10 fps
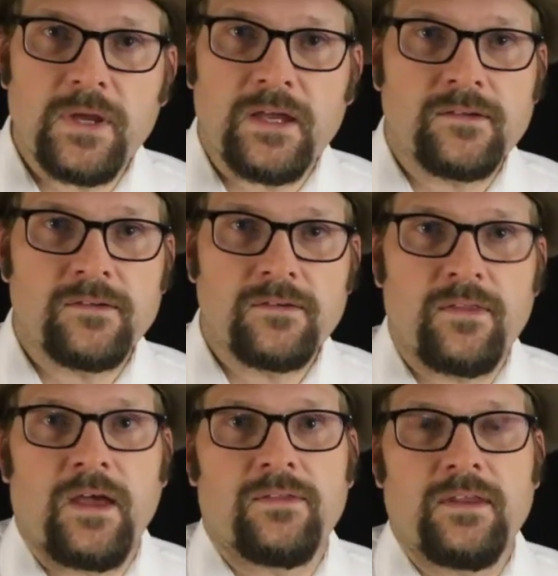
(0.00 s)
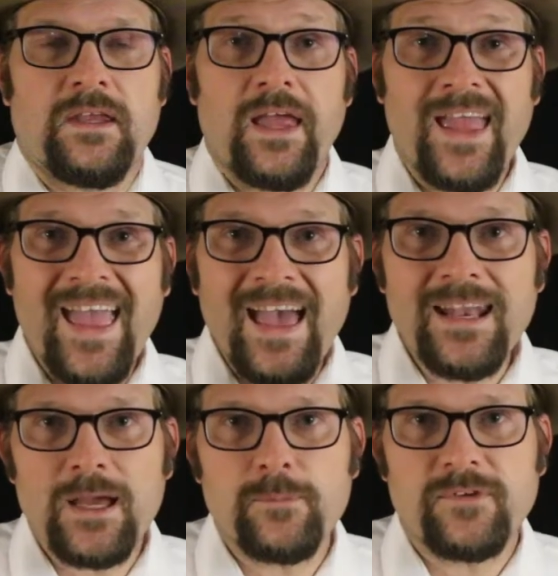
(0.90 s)
means that the
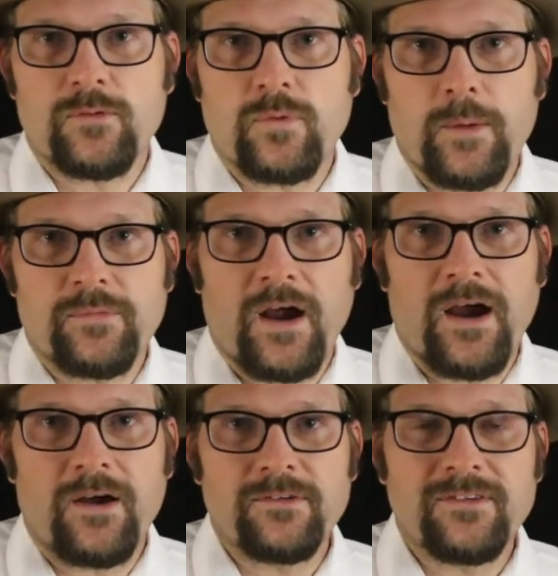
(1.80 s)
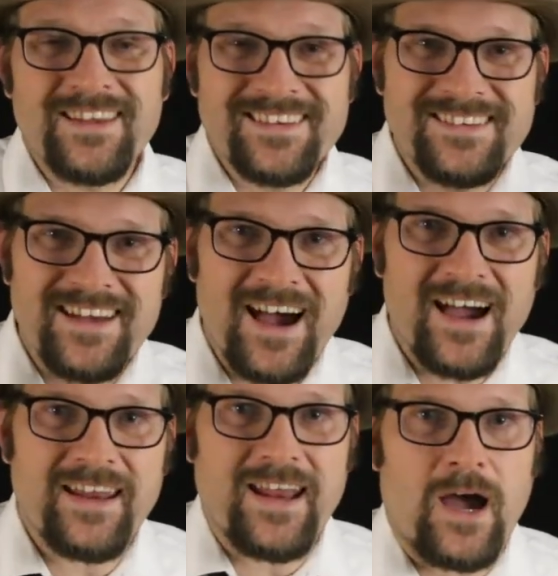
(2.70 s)
anapsid reptiles
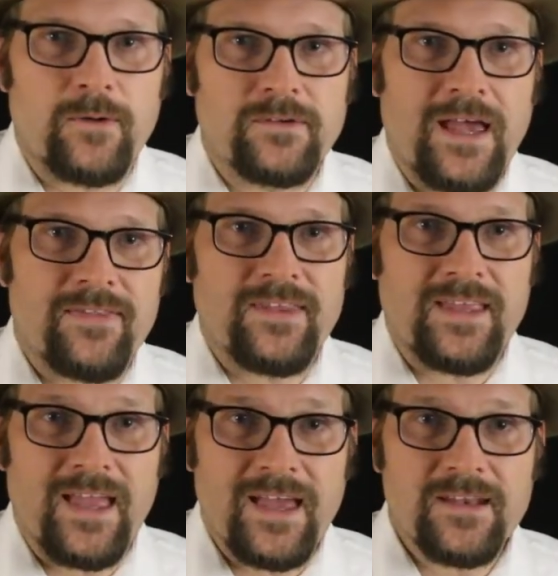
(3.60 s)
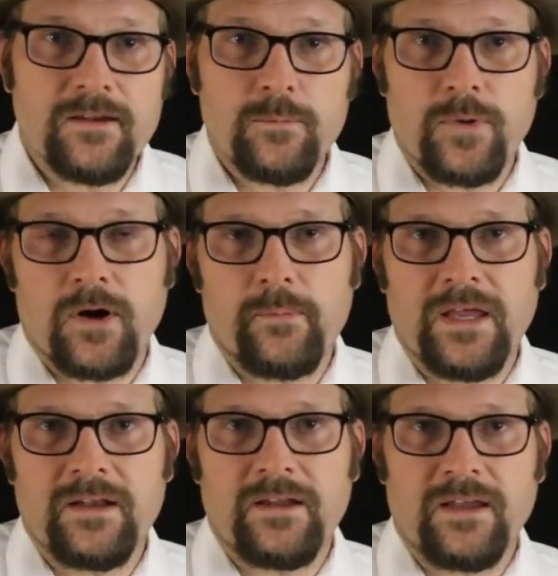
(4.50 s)
died out at the end
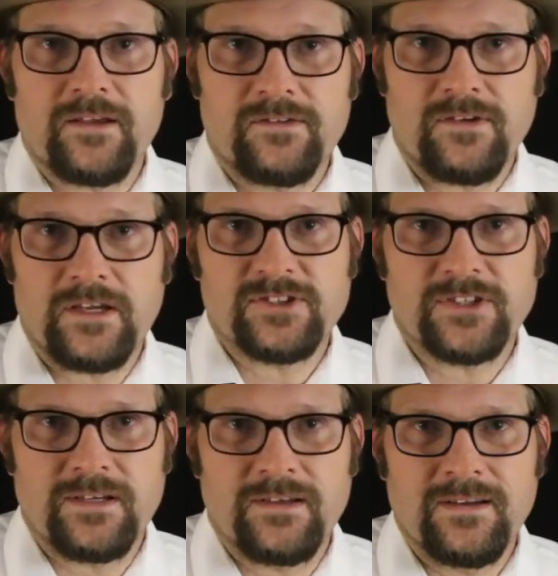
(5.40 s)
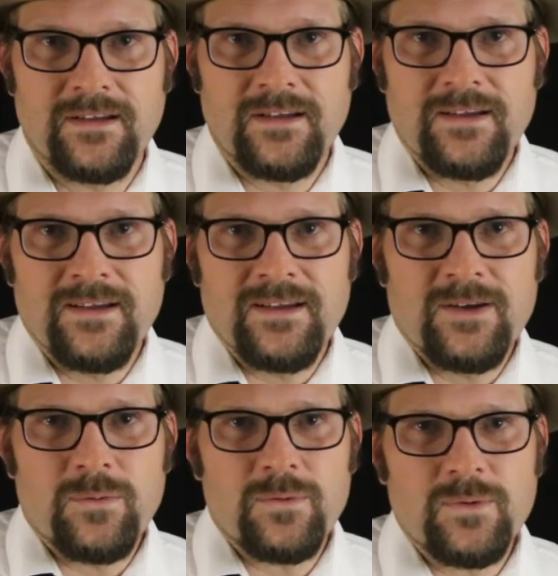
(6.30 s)
Permian extinction,
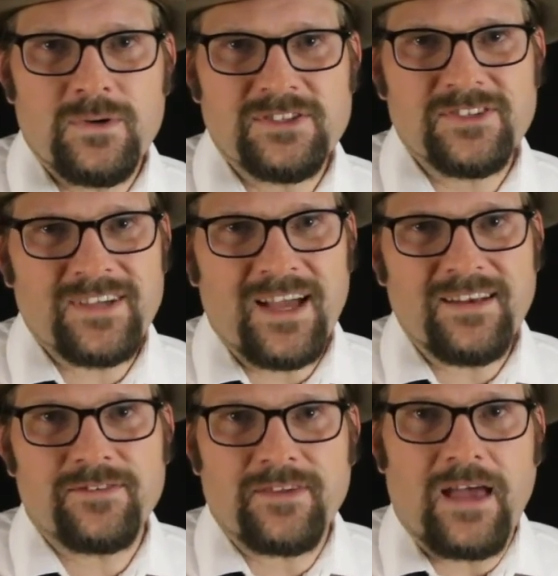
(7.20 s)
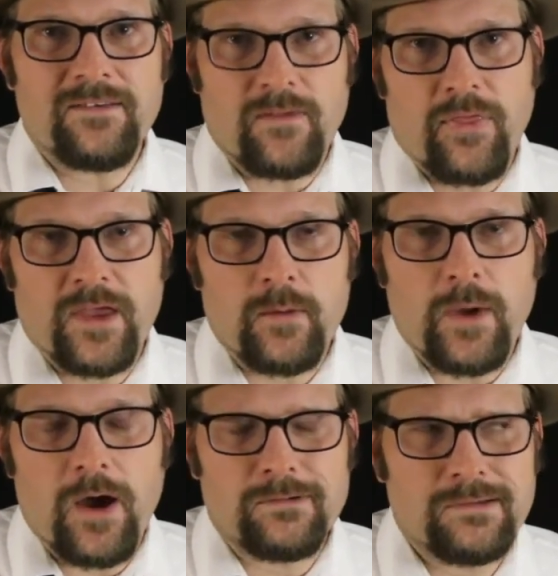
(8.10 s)
which is kind of sad to think
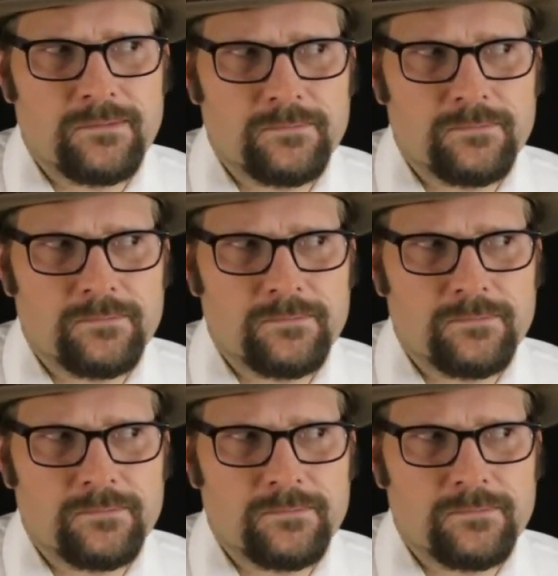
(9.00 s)
about.